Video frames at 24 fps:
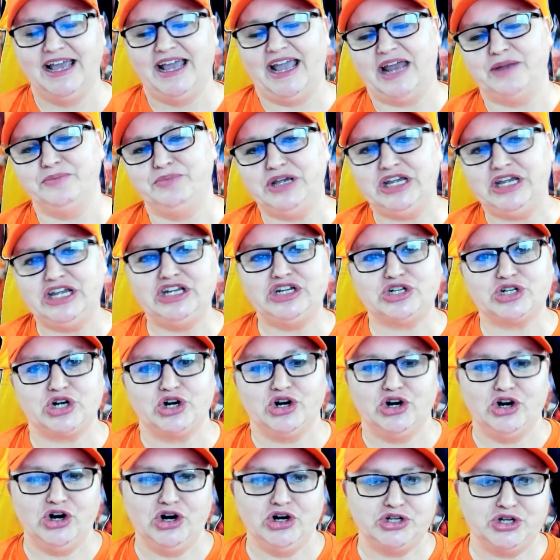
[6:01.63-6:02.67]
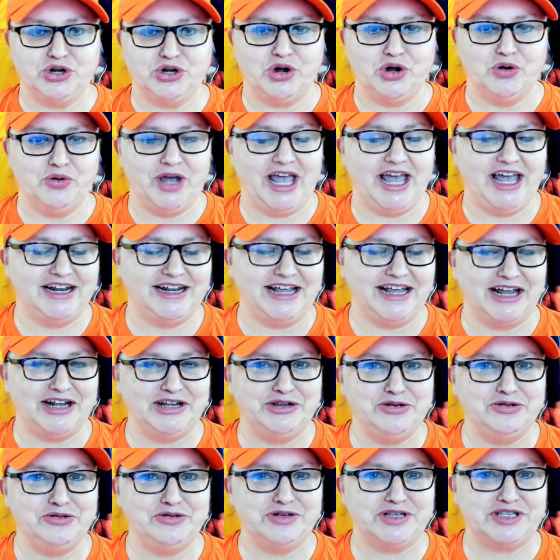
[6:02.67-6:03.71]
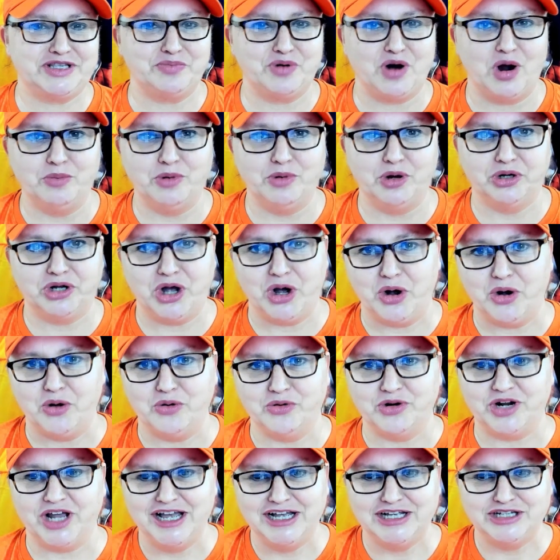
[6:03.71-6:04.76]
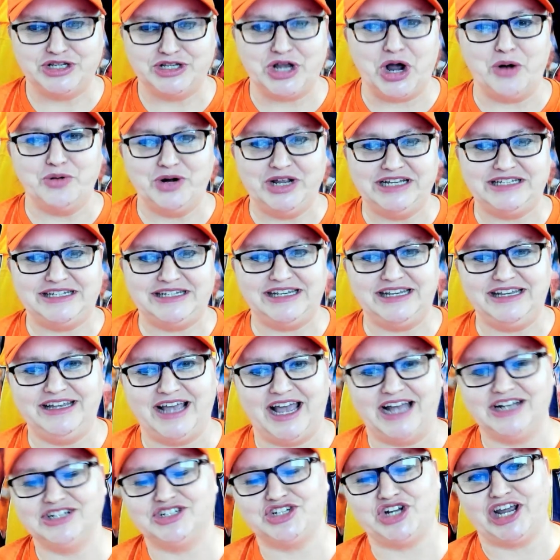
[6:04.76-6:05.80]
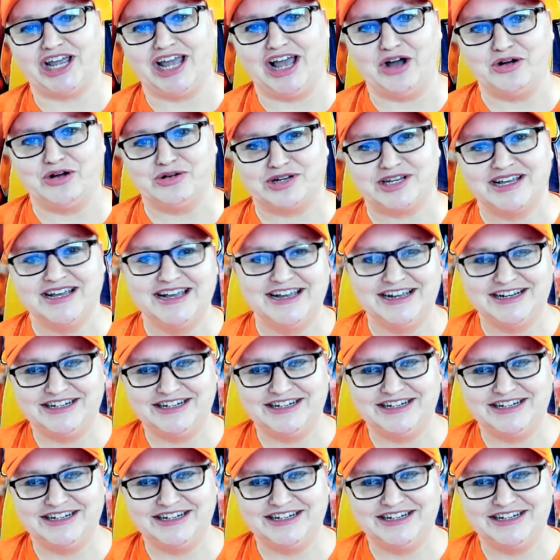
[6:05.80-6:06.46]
And be sure go ahead and use the promo code TonyT at checkout